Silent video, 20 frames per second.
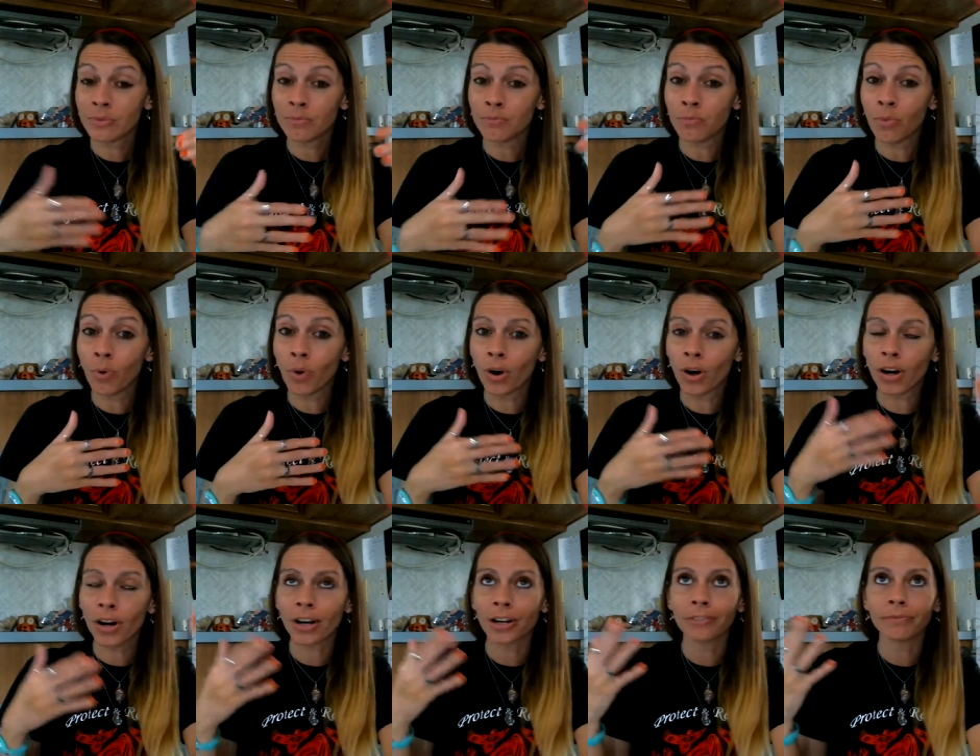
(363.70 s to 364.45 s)

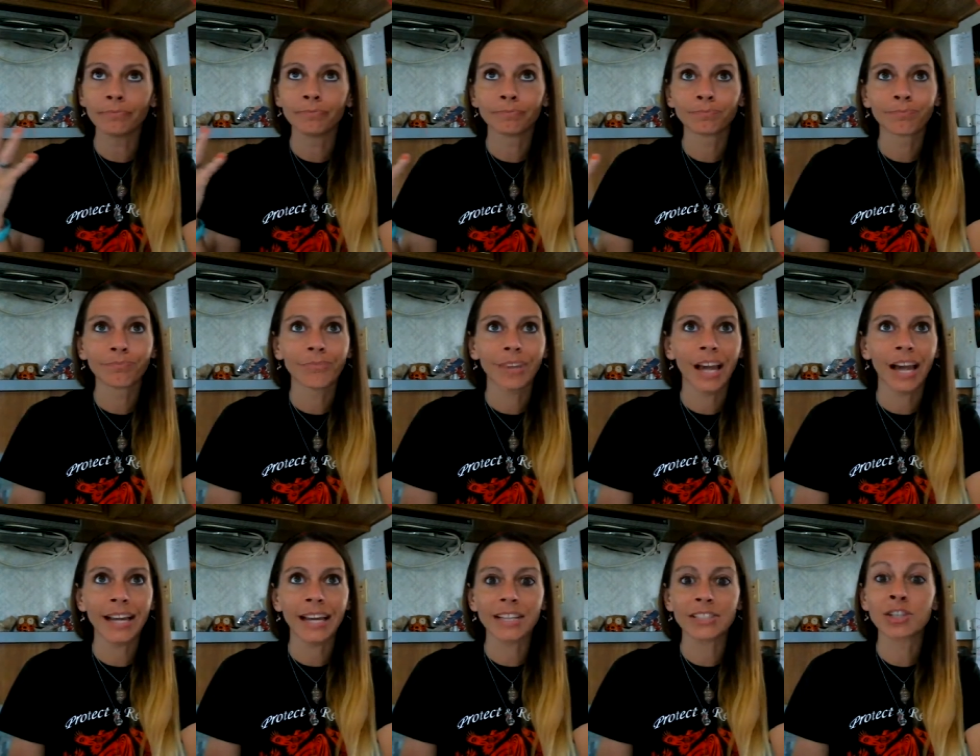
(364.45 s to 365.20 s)
more,
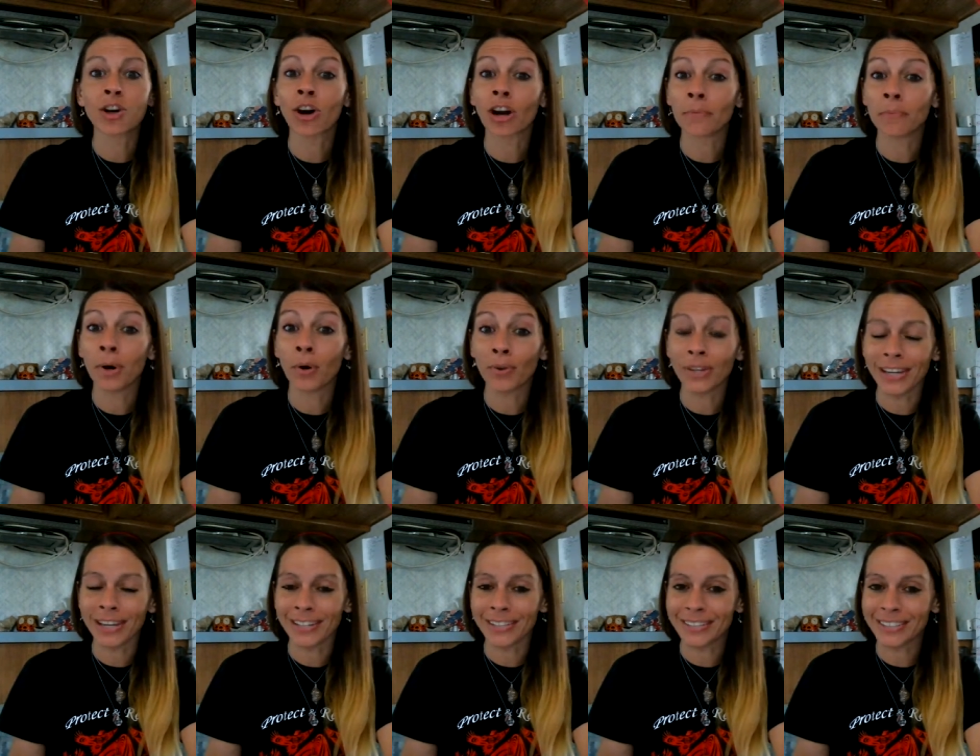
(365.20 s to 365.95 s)
I guess,
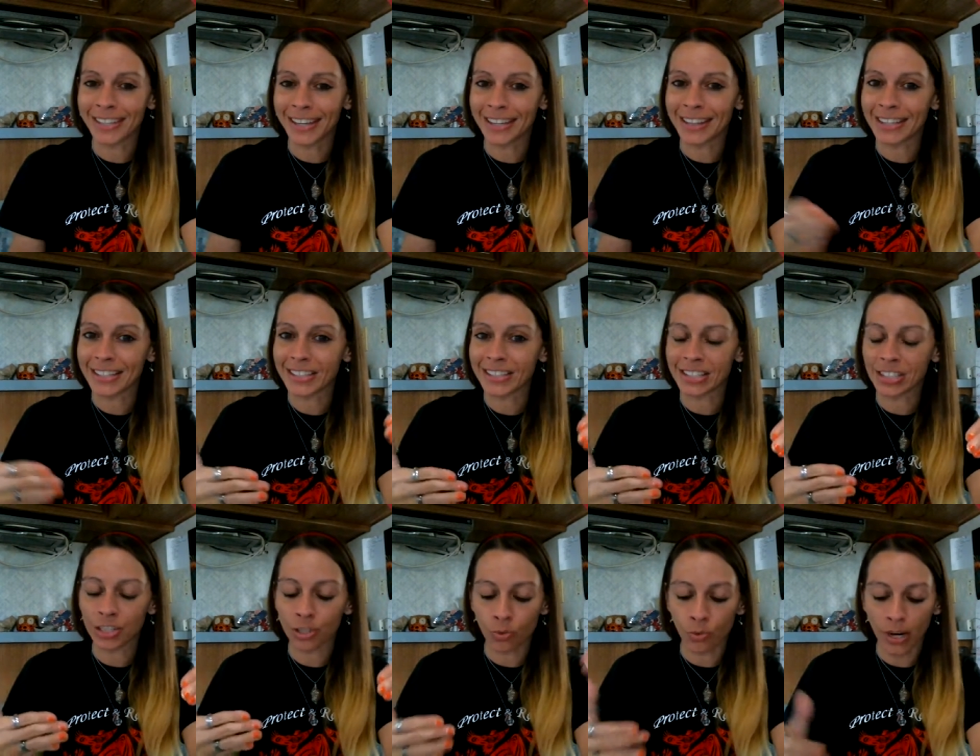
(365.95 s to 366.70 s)
harmonious in this
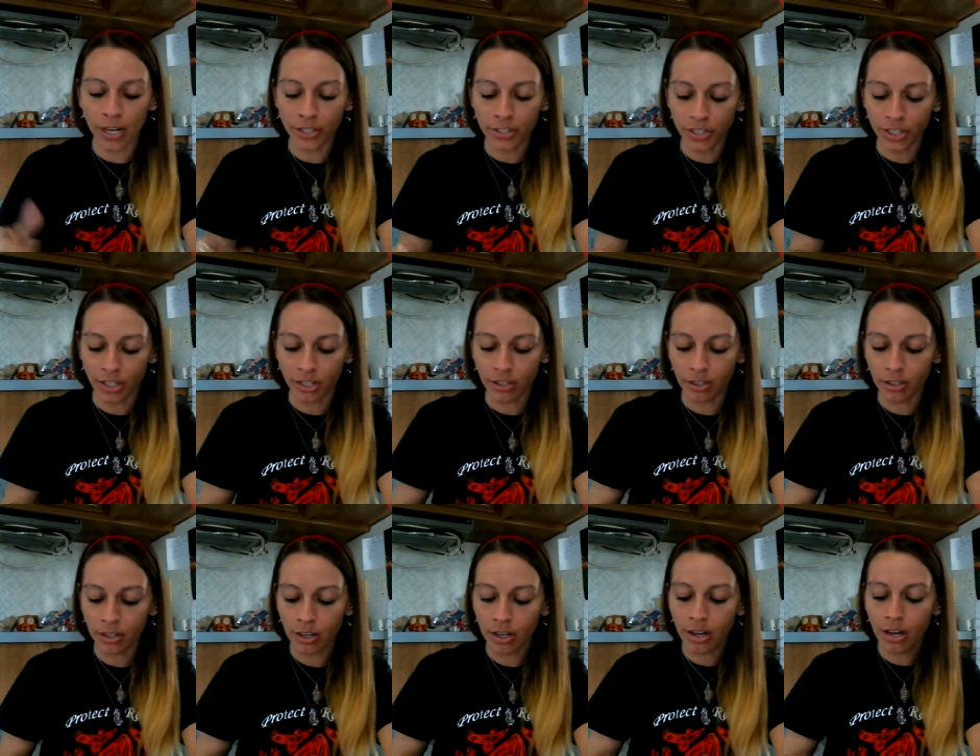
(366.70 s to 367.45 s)

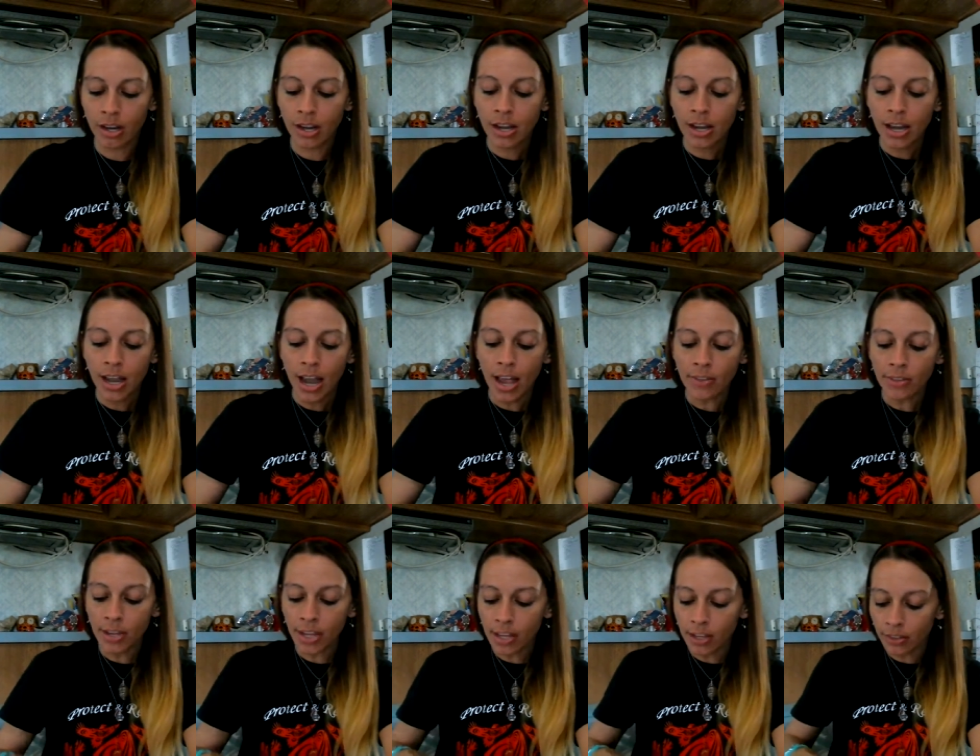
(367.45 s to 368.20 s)
situation.
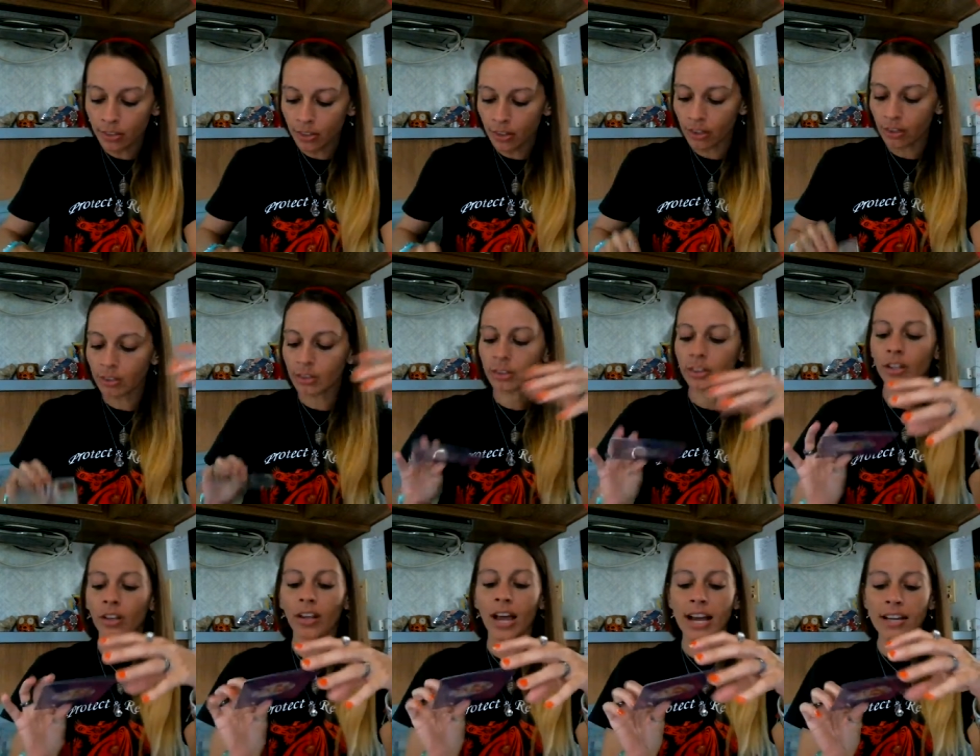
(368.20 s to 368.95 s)
And then
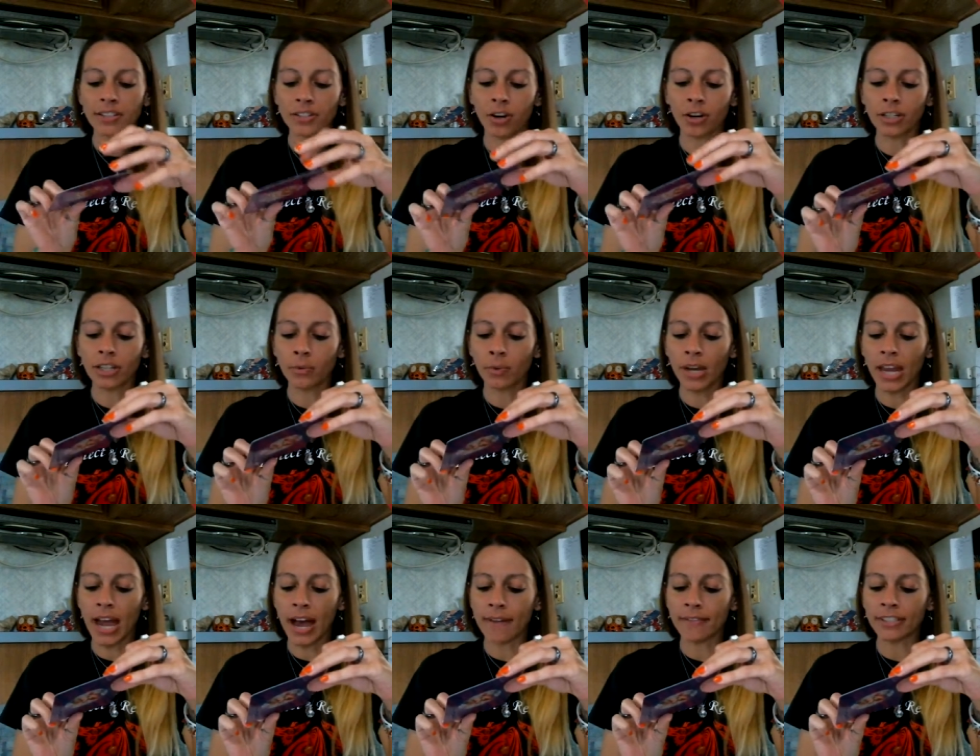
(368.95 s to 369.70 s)
the last card that
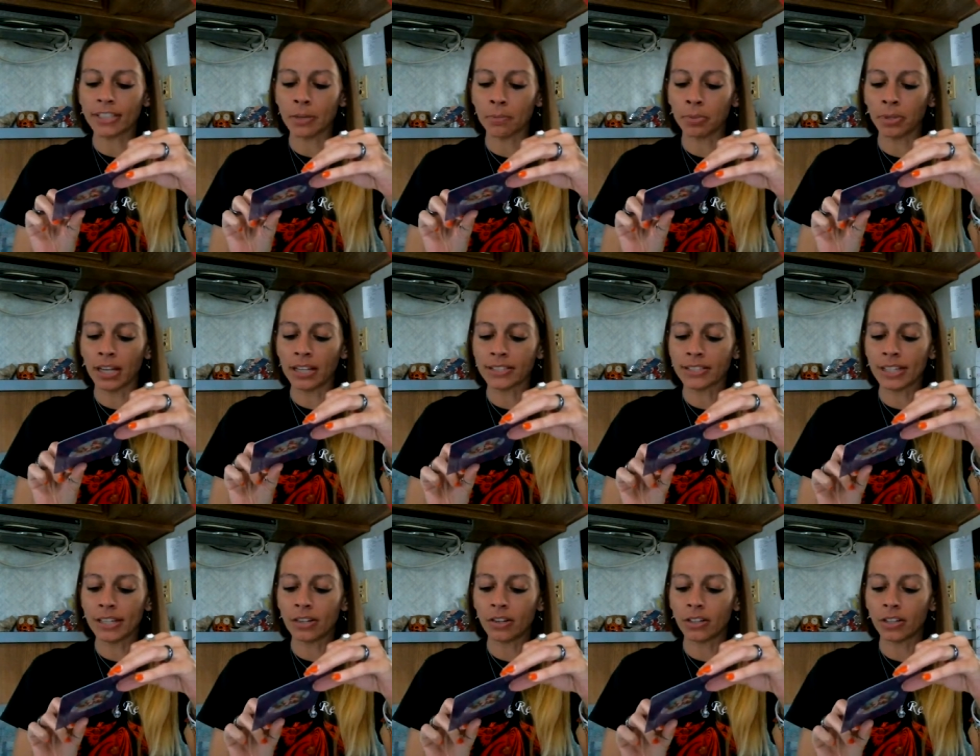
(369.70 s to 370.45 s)
we have is a
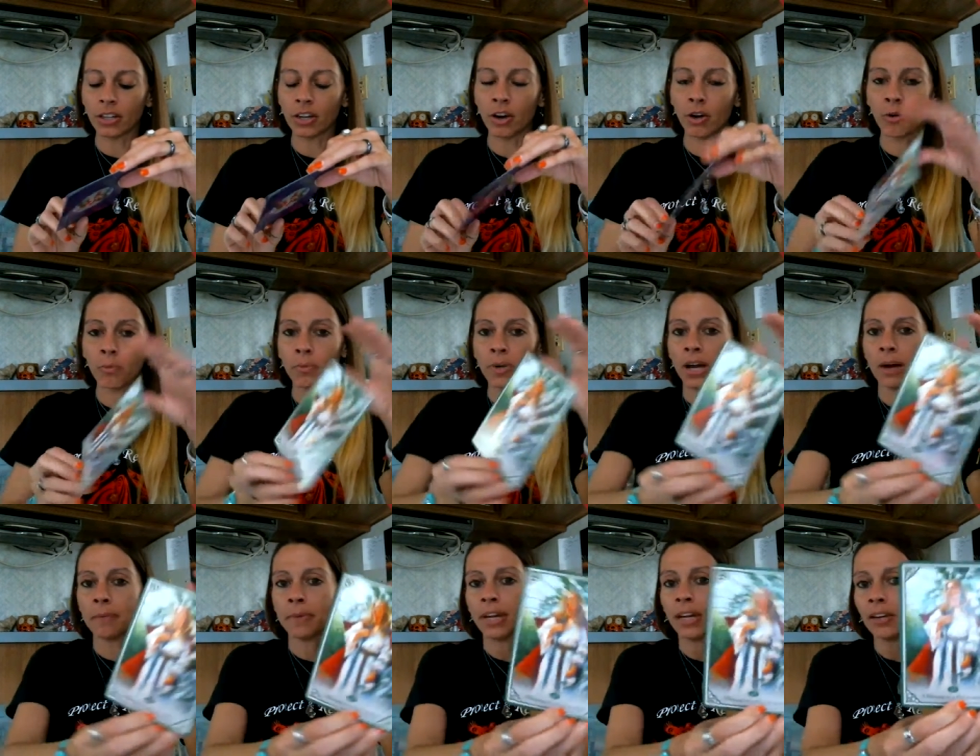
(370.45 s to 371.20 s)
blessing on a
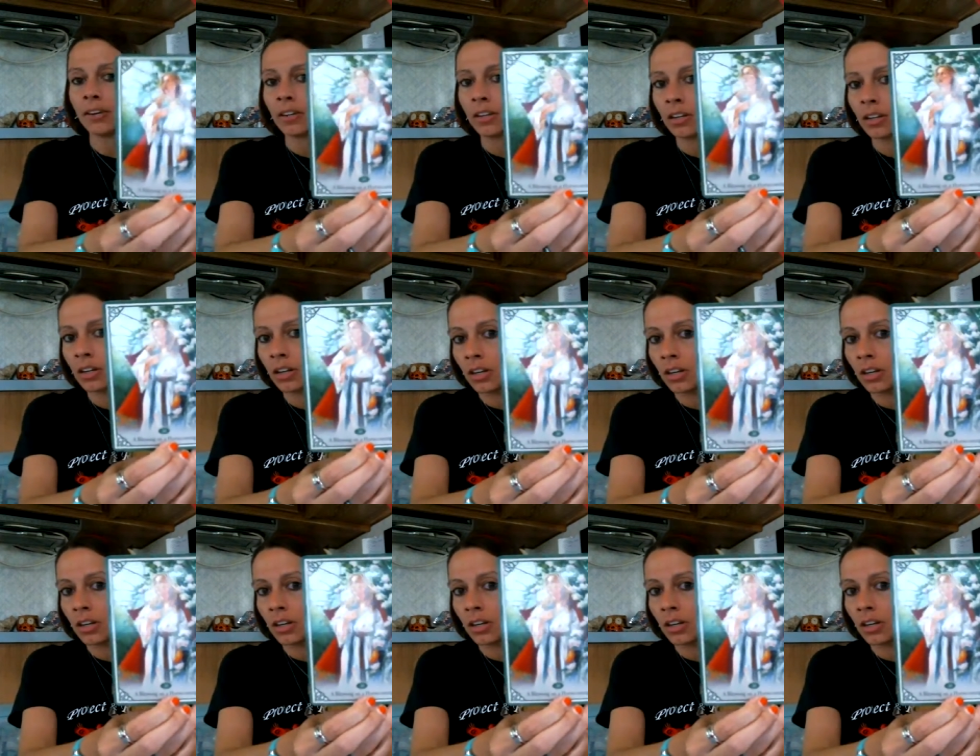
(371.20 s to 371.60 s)
homecoming.